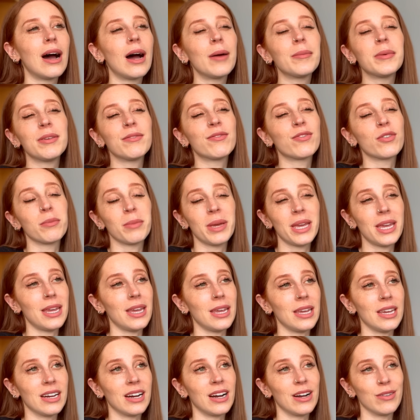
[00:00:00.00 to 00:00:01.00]
I mean, for
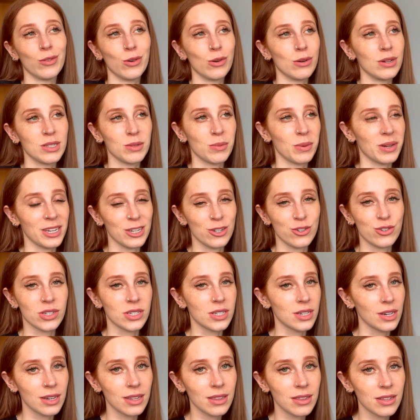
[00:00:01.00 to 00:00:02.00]
me, I've always been
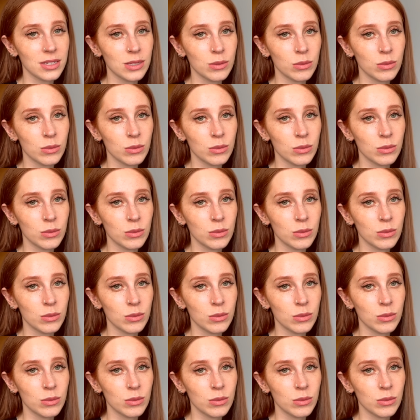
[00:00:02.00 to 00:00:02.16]
interested in this